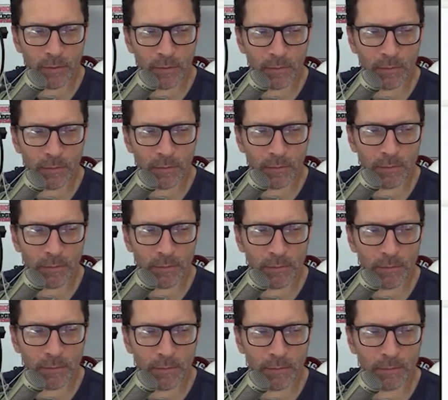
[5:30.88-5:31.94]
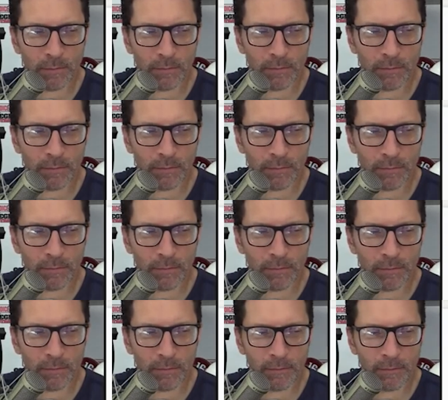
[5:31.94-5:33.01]

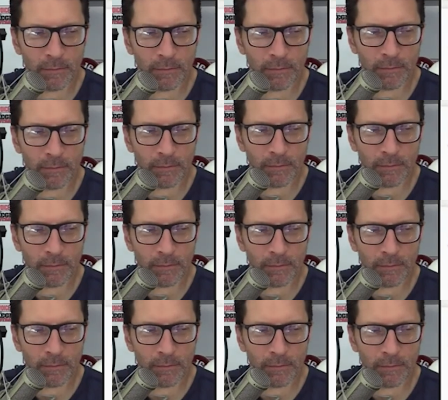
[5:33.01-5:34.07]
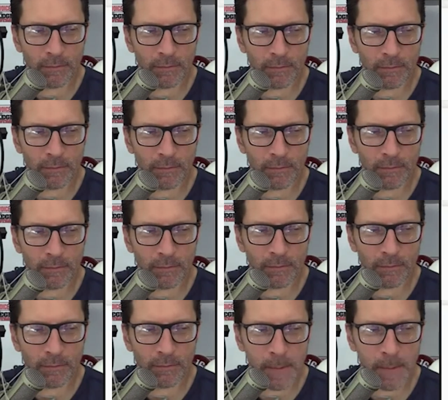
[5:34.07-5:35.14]

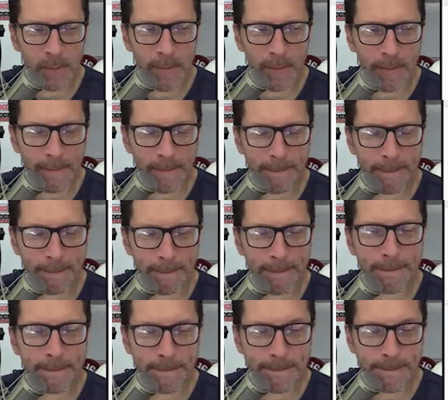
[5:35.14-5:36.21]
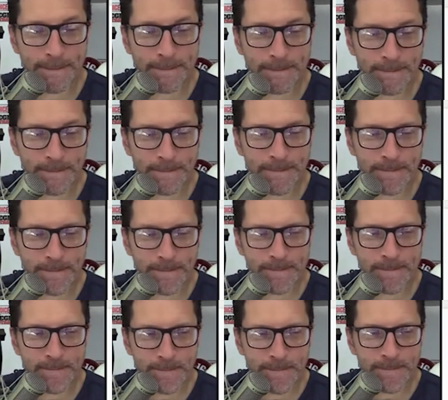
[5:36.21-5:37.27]

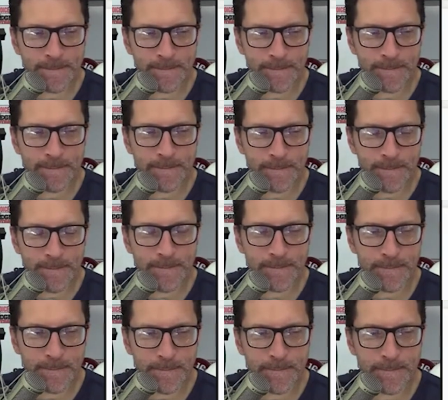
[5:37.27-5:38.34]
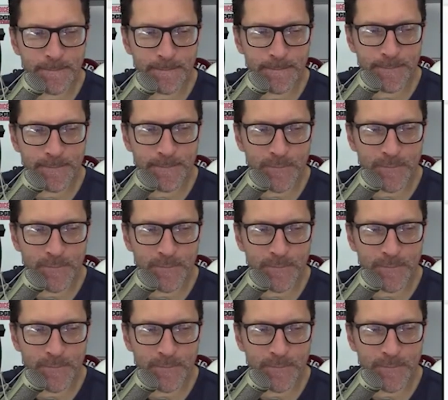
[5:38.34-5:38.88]
The person shown says nothing.